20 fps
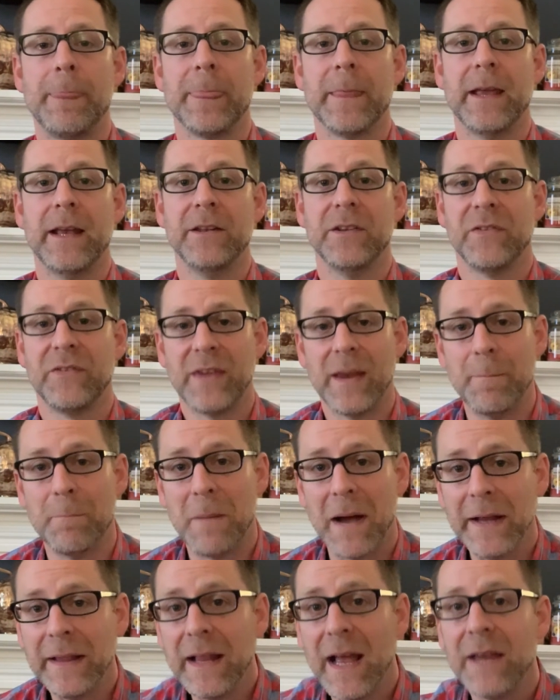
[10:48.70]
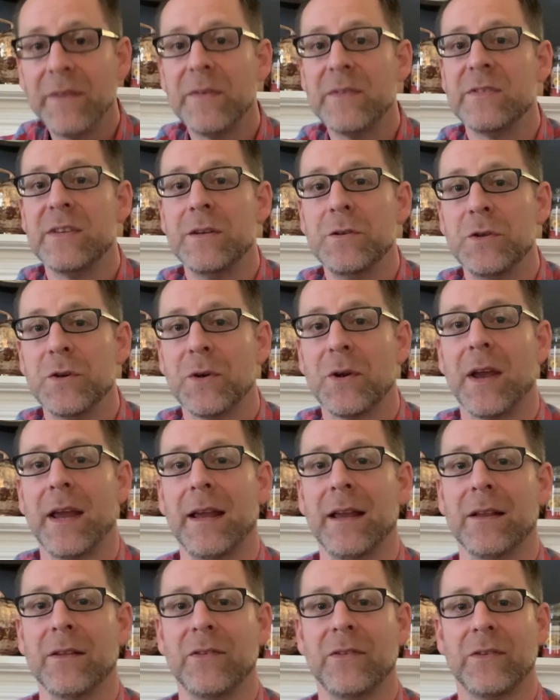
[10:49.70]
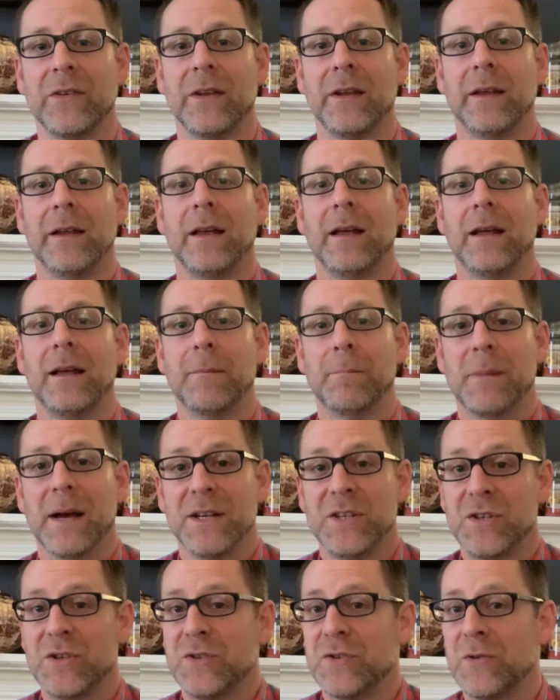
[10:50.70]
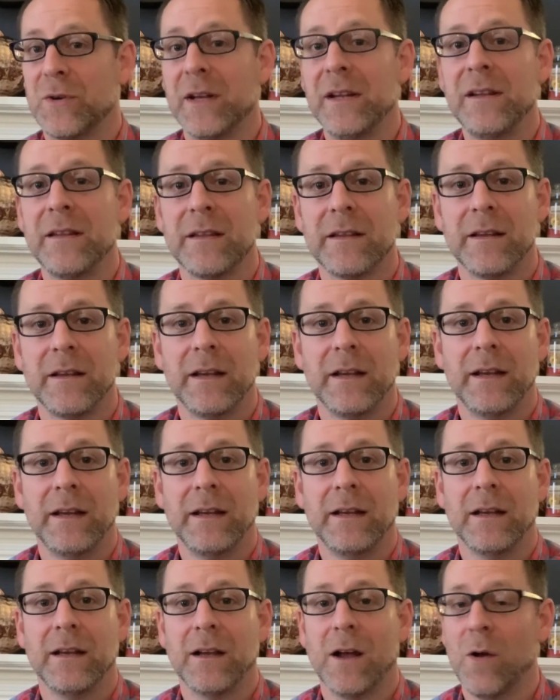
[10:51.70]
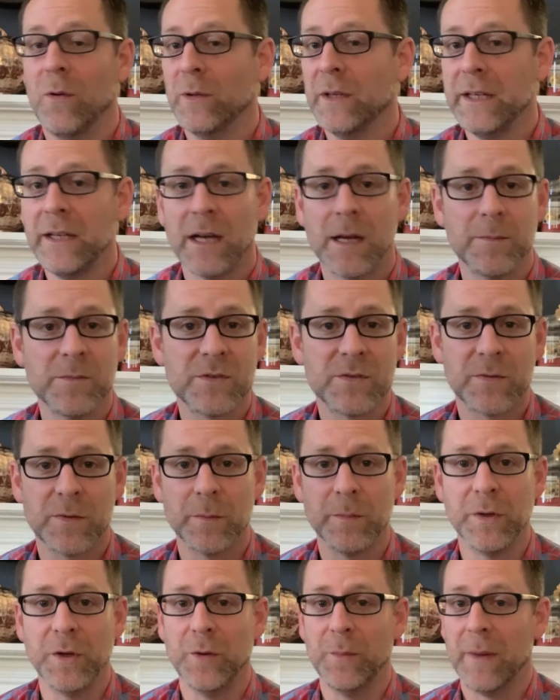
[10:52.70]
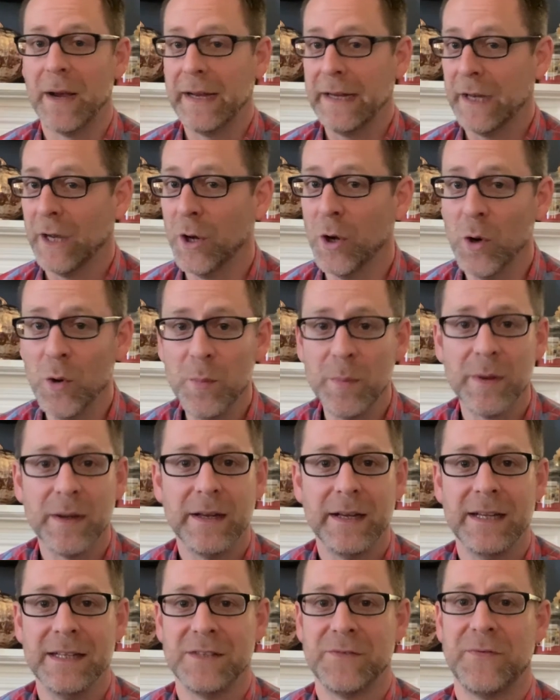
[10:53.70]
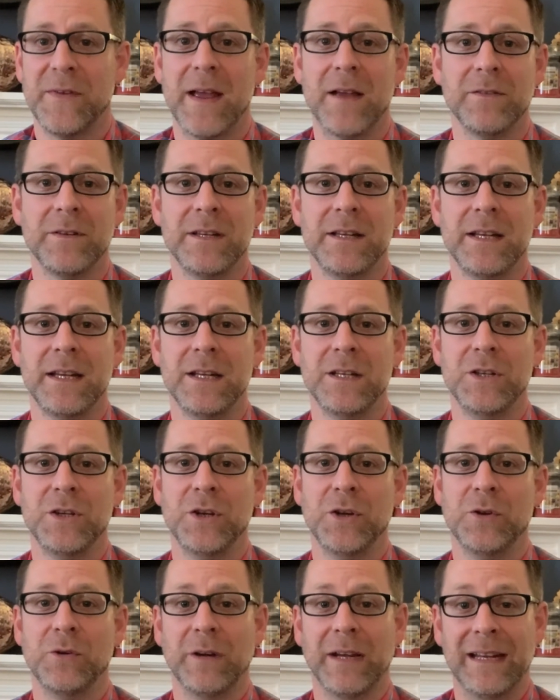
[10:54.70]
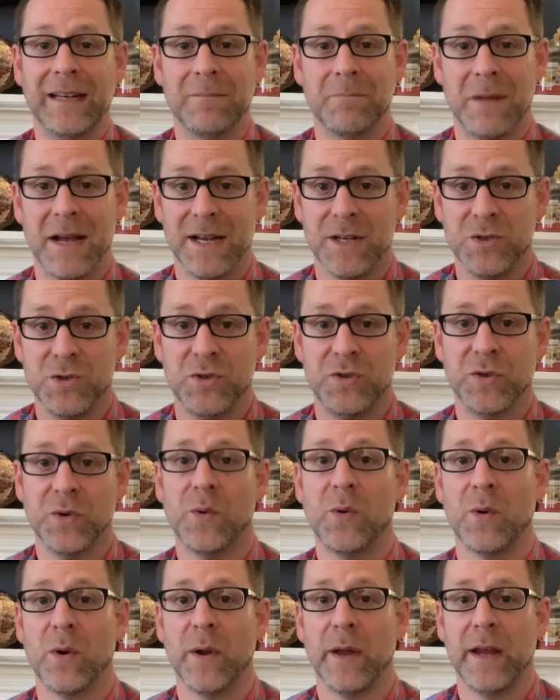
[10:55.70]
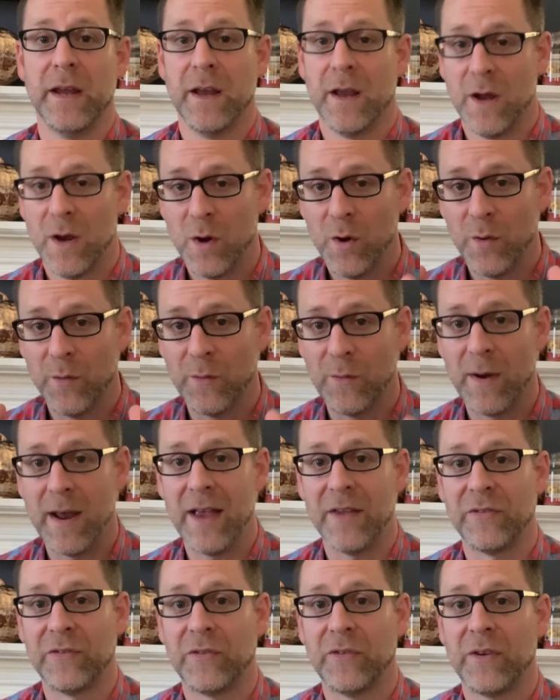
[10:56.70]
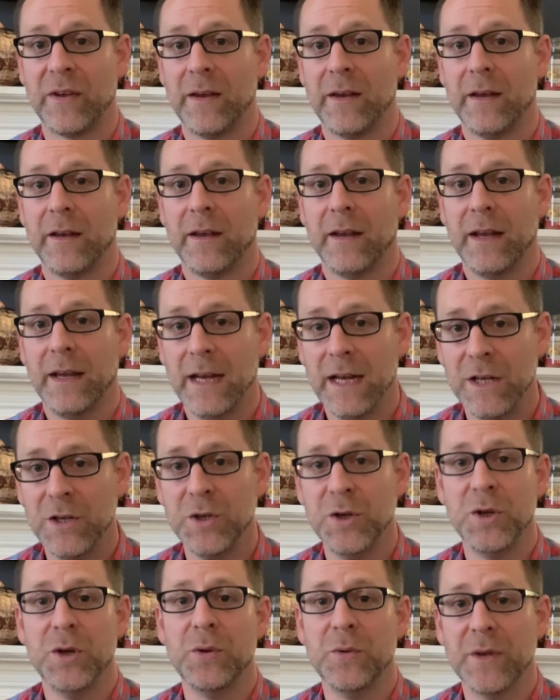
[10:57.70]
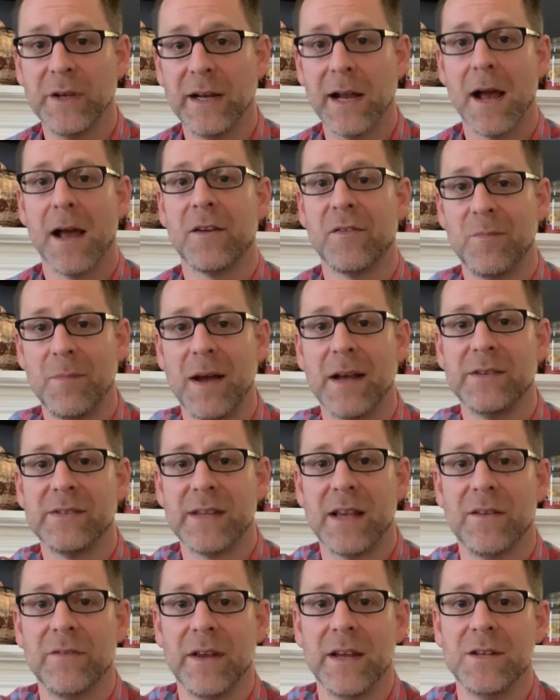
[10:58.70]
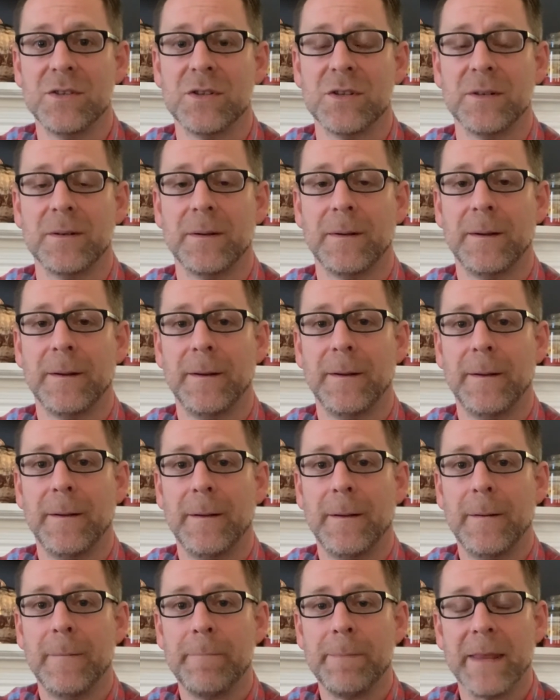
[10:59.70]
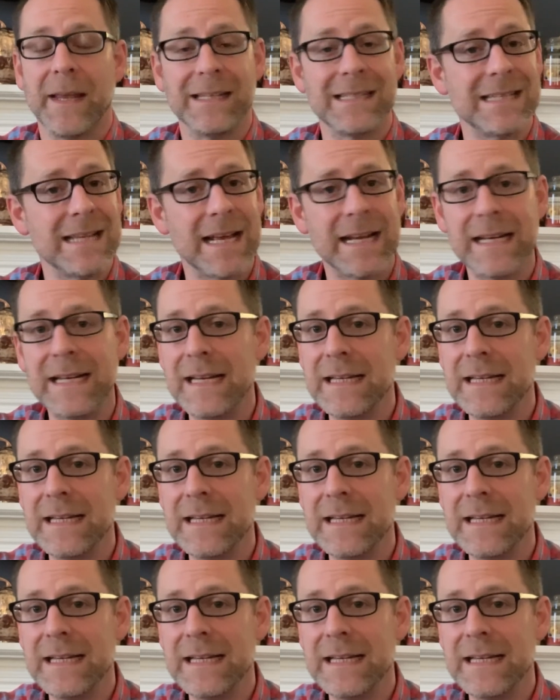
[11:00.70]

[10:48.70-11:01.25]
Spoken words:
and to say, my life is in your hands. My strength only comes from you. My hope is founded in you, and my joy rests in you, the God of my salvation. It's not an